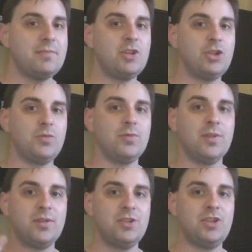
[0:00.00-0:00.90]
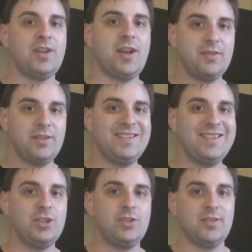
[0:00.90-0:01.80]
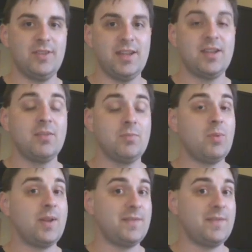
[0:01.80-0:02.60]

sure to check out Lindsey Stirling Brave